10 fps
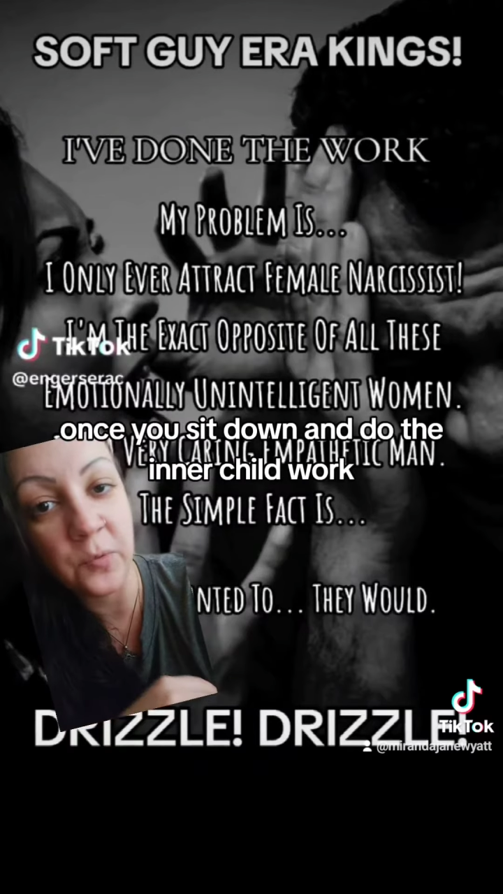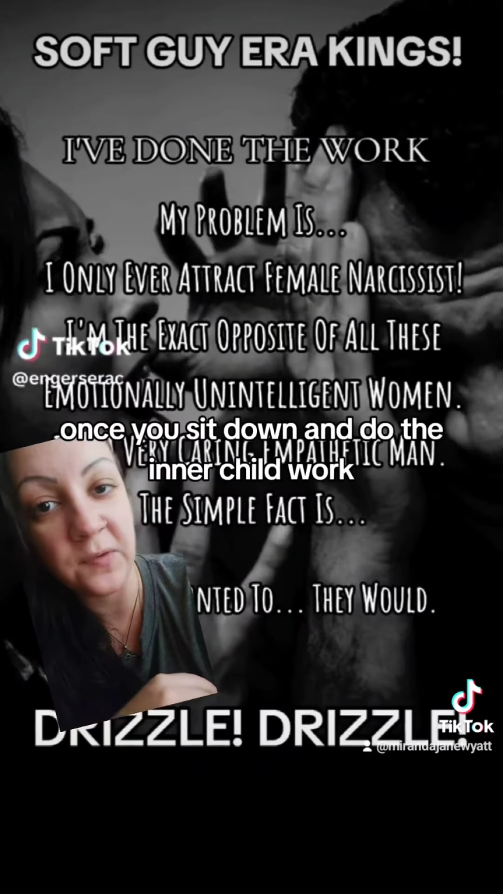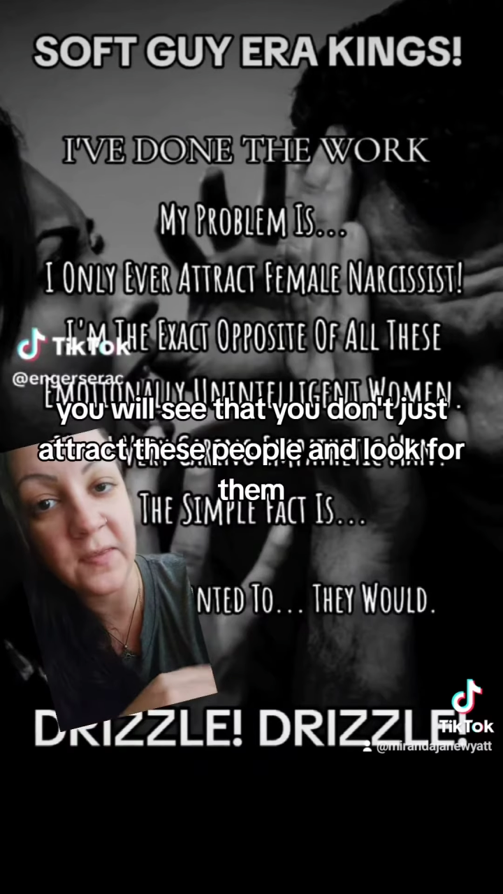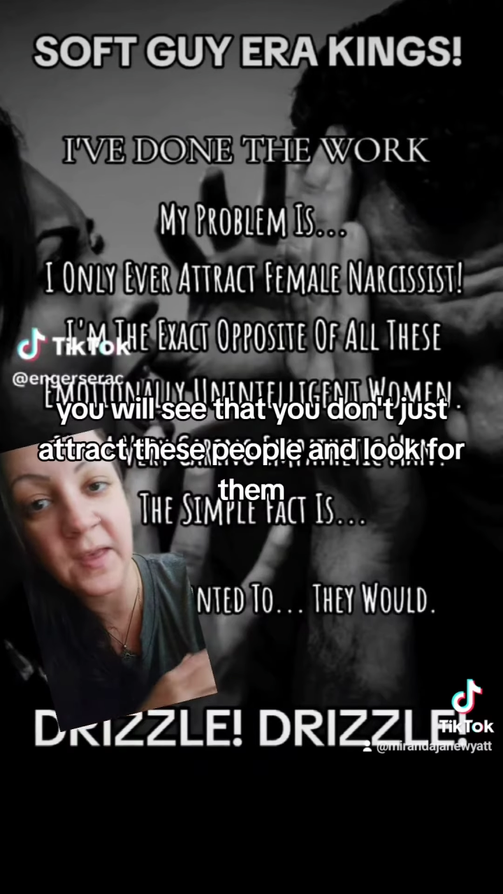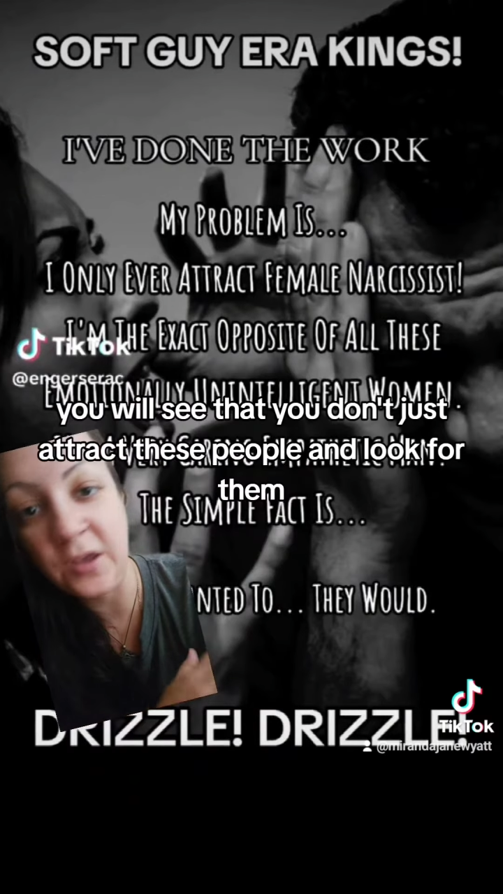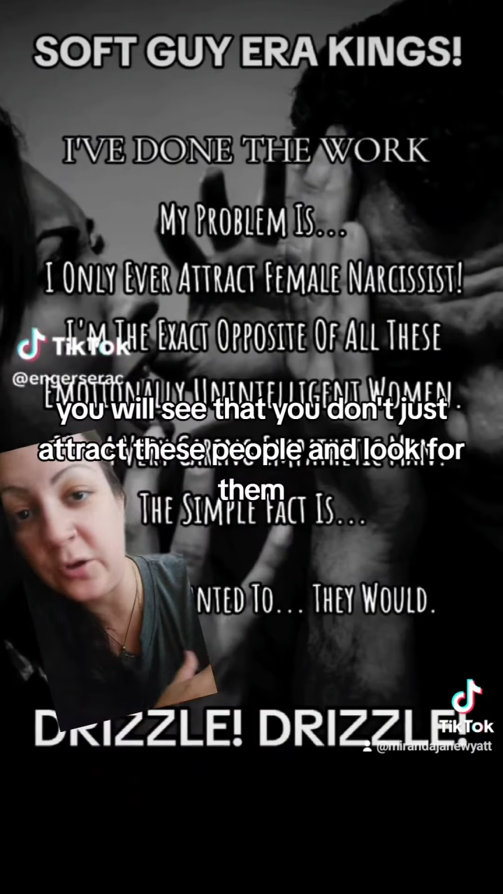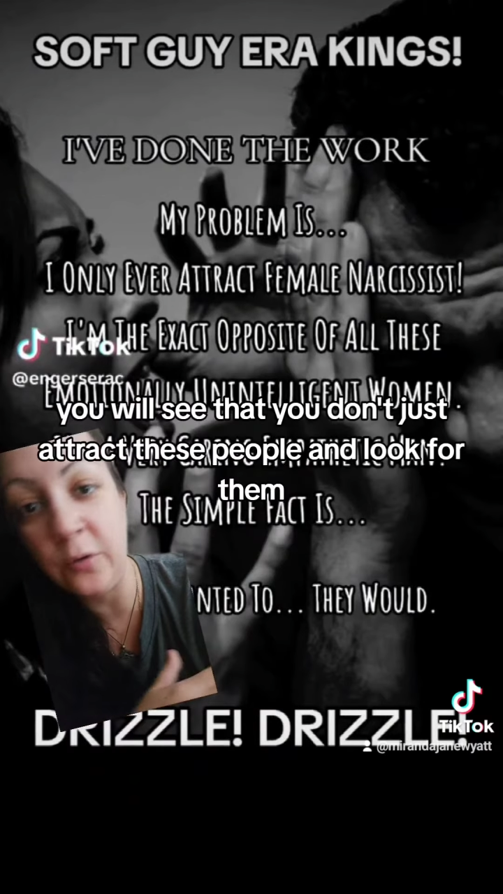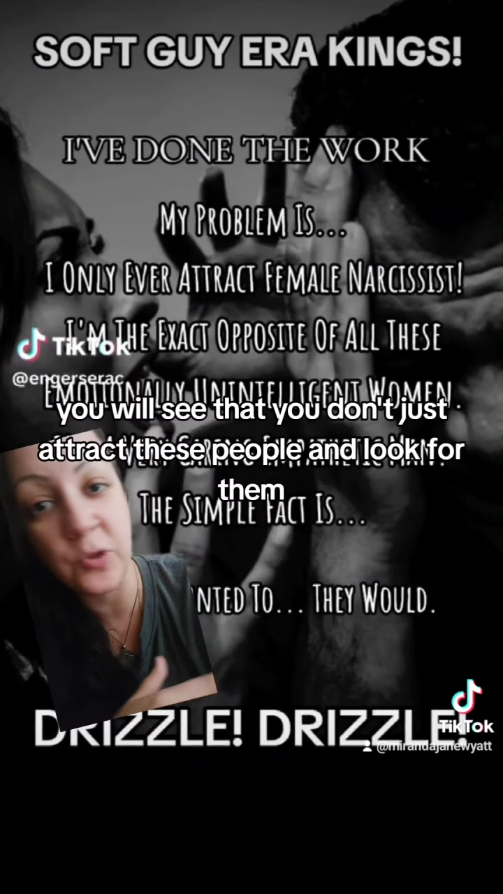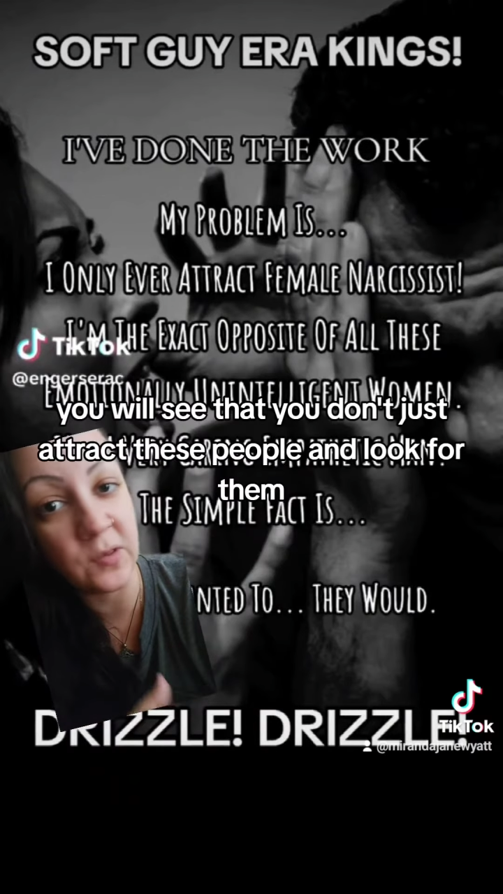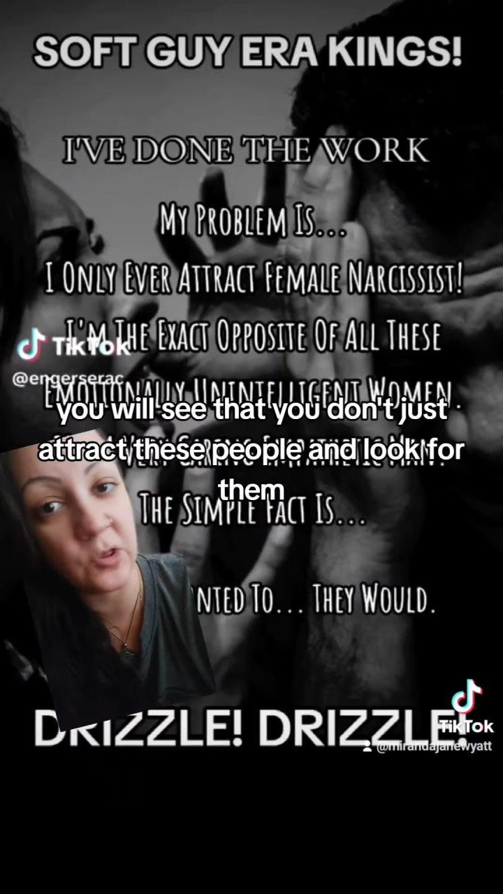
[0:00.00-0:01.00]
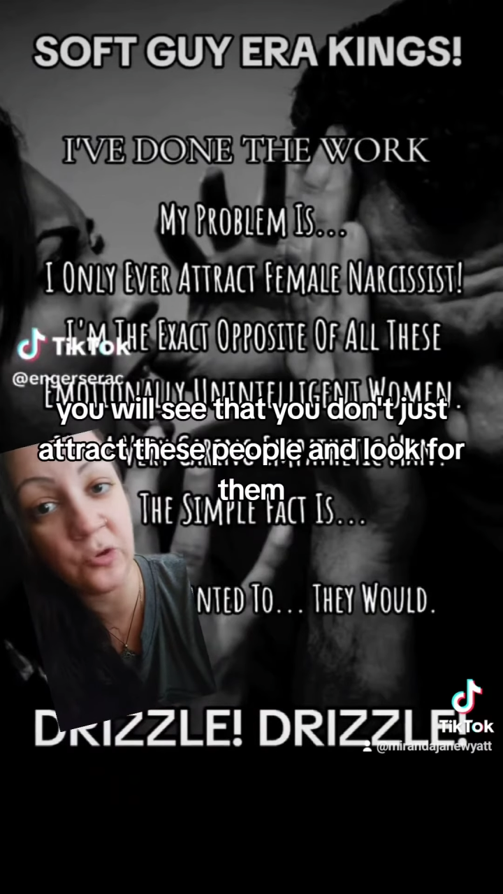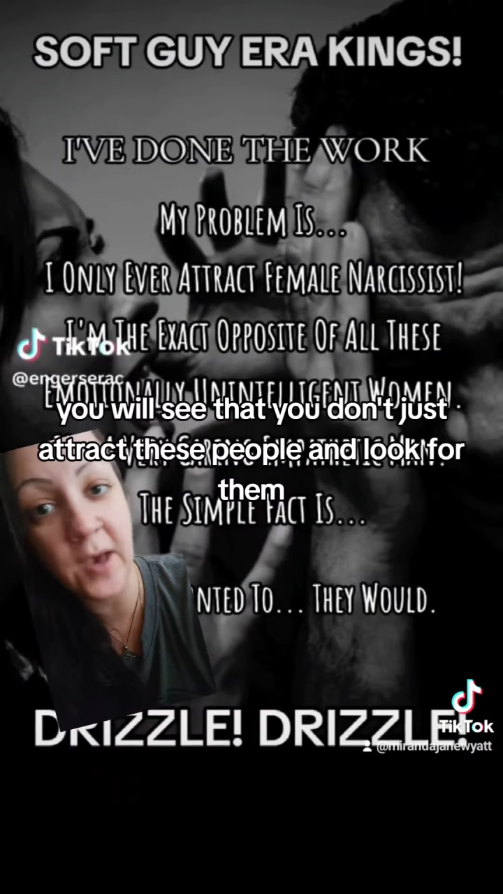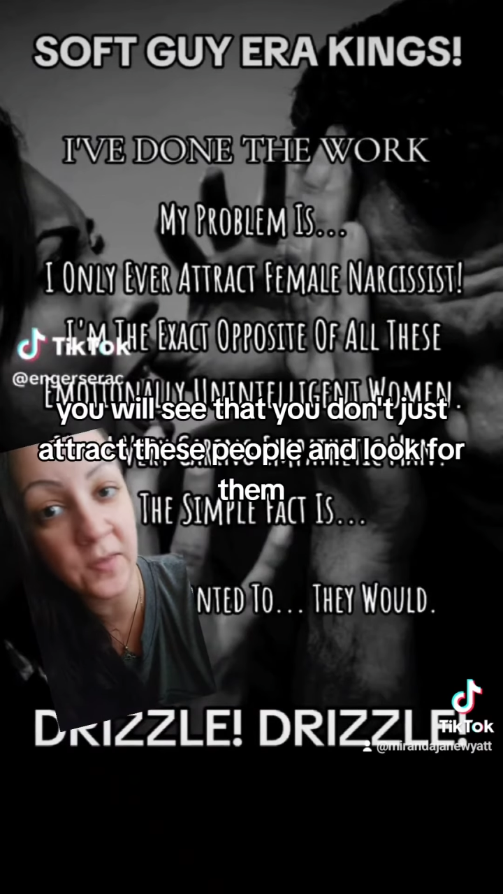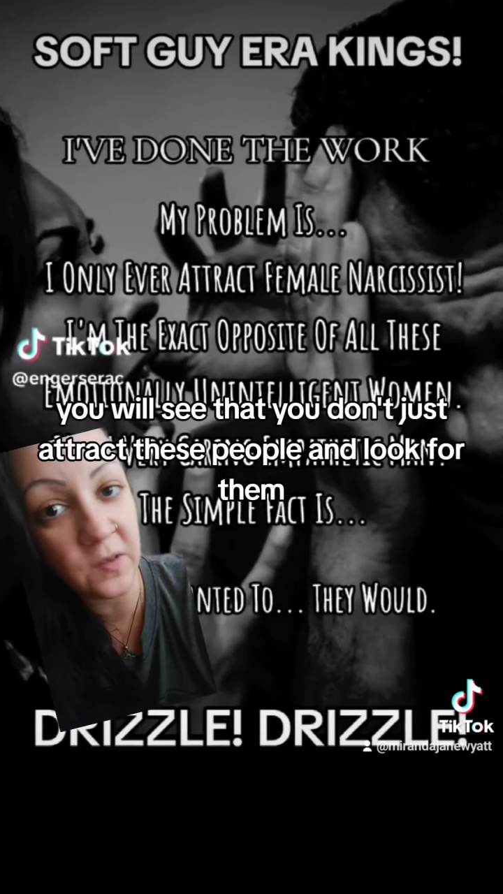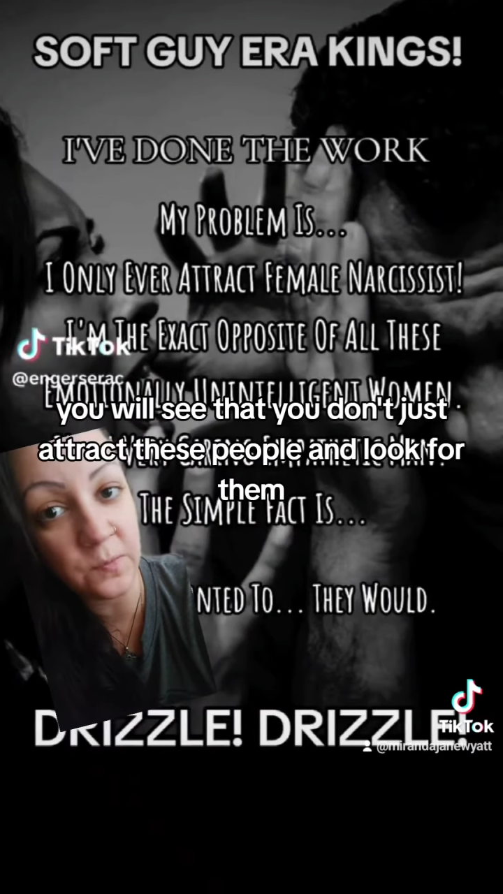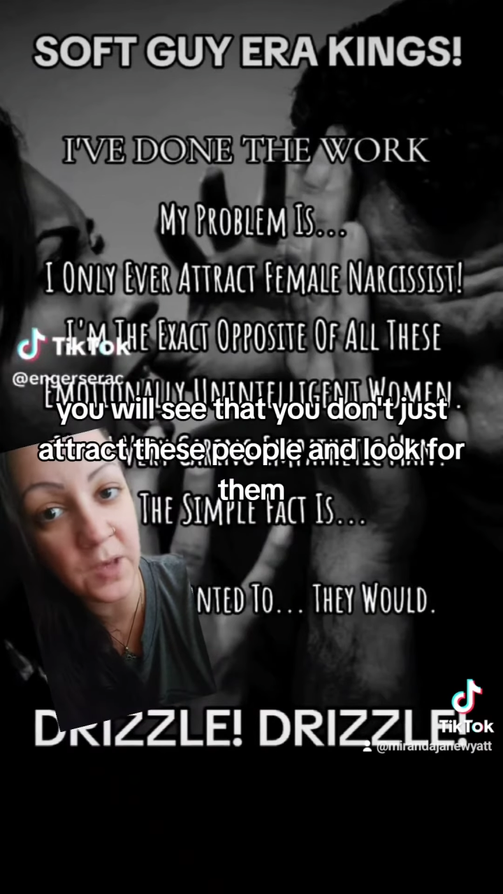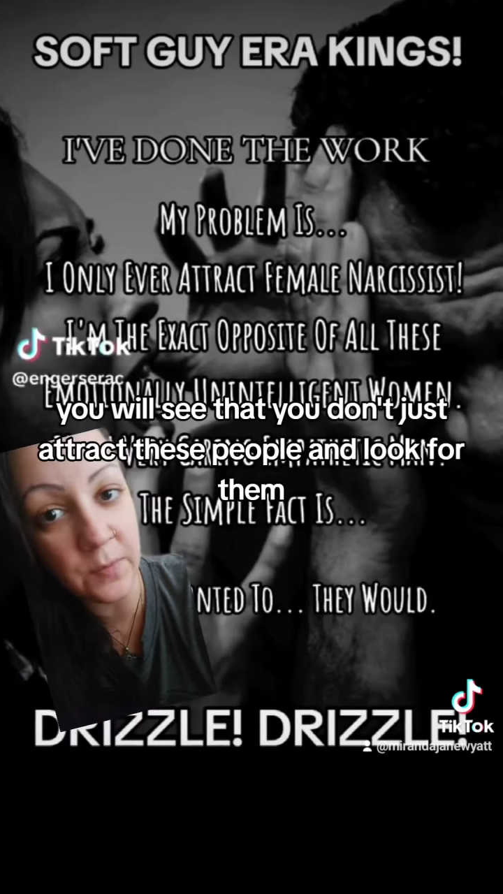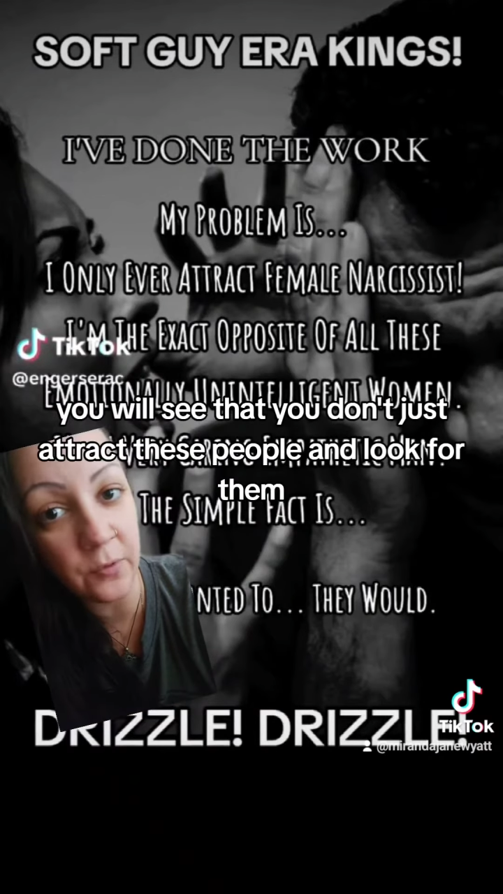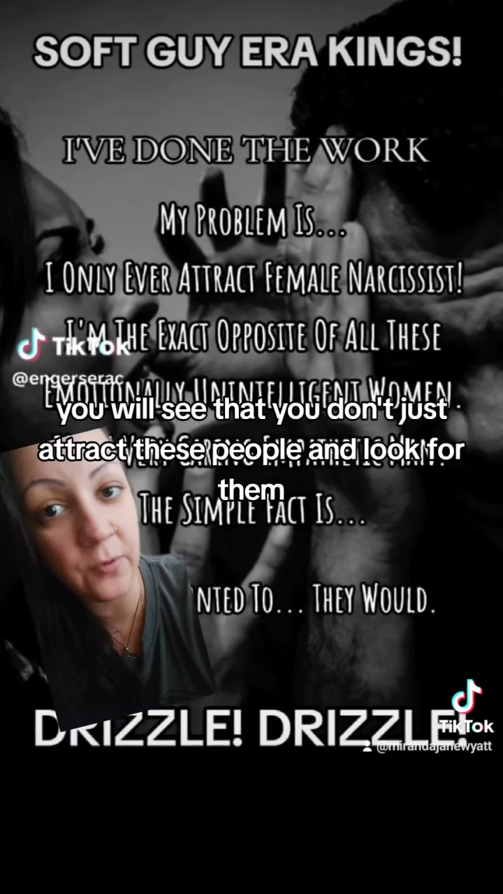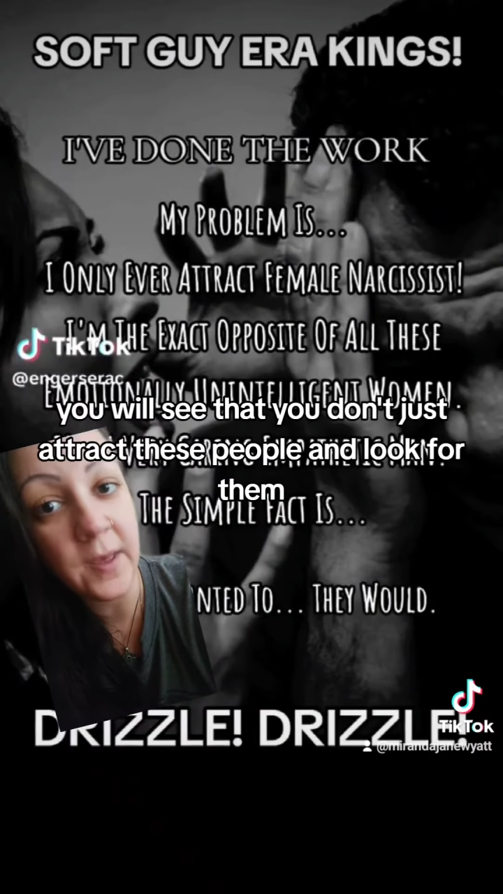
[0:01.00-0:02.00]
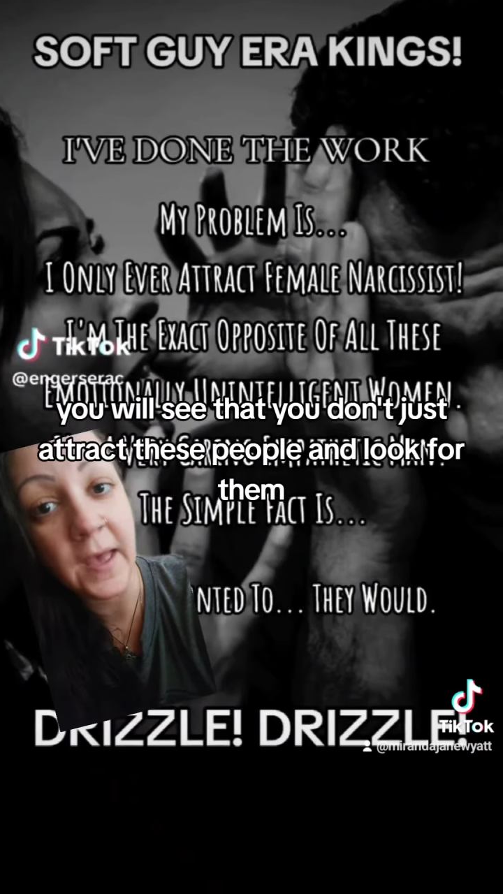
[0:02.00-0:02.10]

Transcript: you will see that you don't just attract these people